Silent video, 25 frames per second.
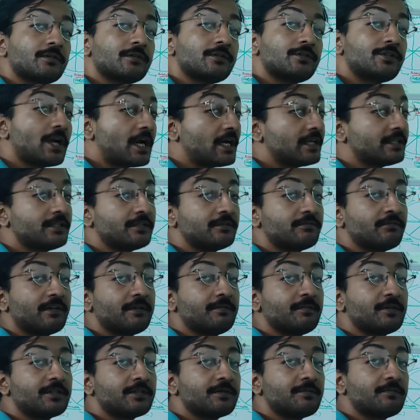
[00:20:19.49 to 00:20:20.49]
Charge is very
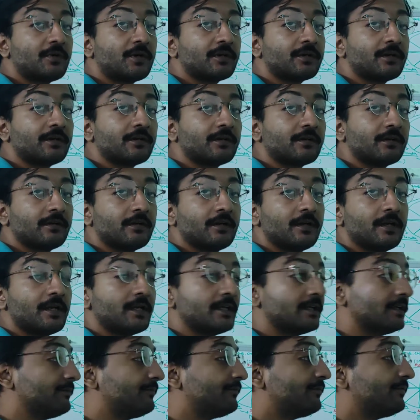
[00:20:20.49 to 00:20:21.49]
much important.
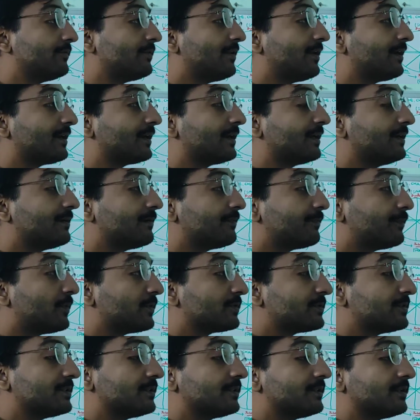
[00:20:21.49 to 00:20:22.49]
If you are in a
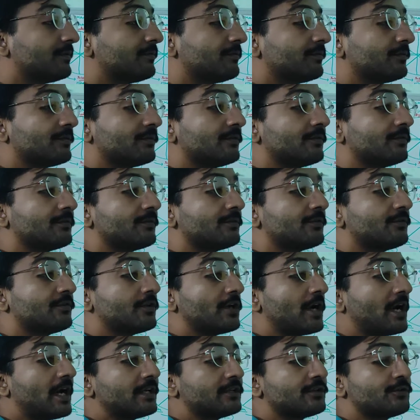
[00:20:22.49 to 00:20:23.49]
positive
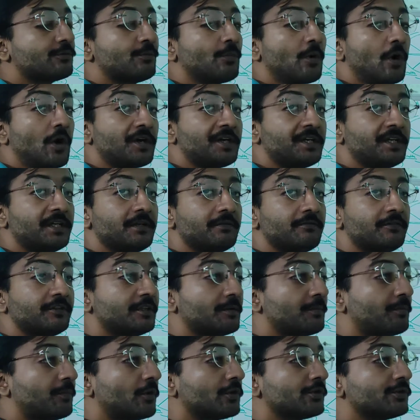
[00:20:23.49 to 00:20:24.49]
charged body with
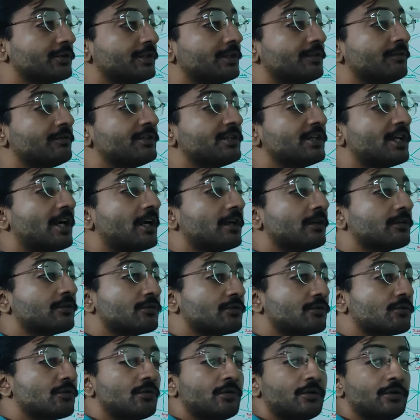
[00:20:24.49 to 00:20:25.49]
a positive charged
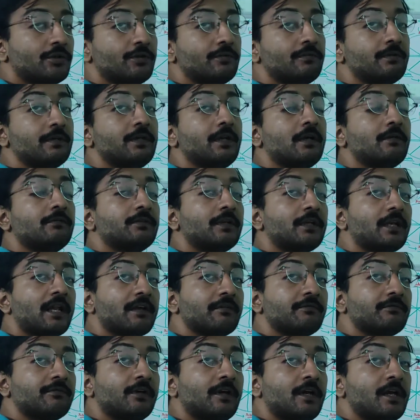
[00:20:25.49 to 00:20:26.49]
soul, you will love the
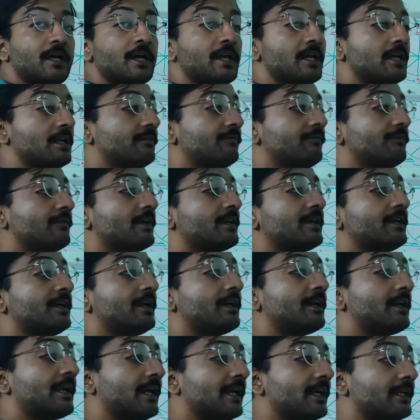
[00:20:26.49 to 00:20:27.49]
life. If you are in
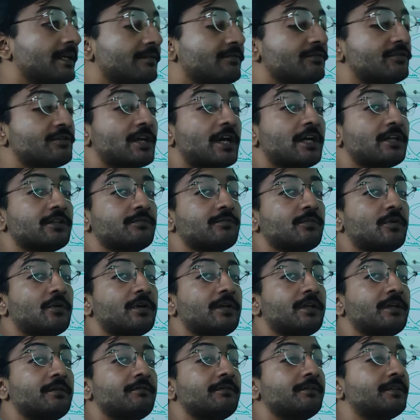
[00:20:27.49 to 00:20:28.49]
a negative charged
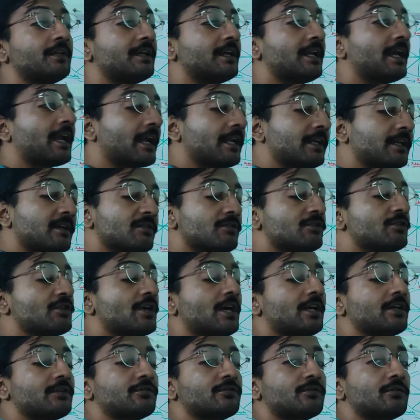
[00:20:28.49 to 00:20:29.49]
body with a negative
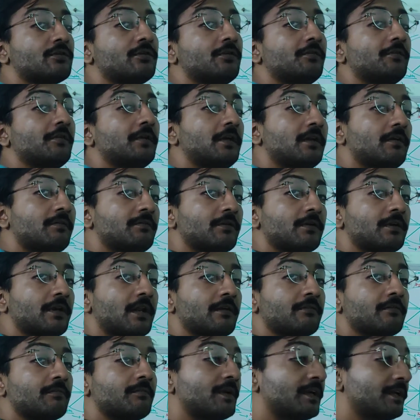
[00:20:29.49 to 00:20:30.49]
charged soul, you will love your
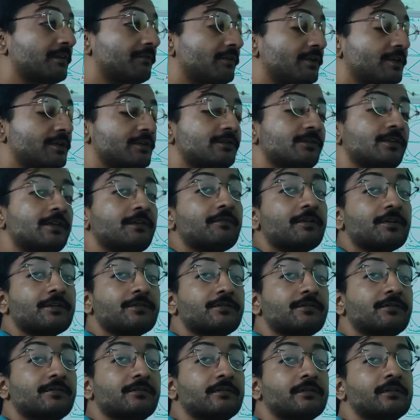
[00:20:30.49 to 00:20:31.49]
life. But if it is
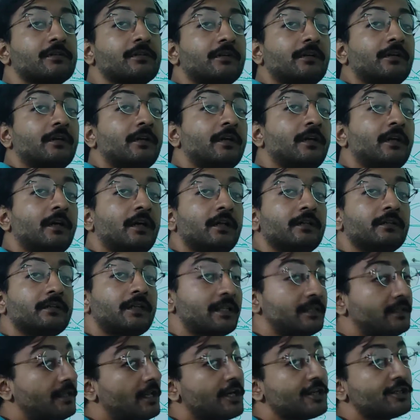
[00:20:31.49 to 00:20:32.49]
reverse,
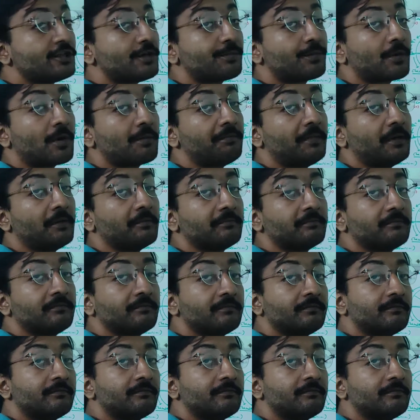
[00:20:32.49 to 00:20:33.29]
then there is a problem.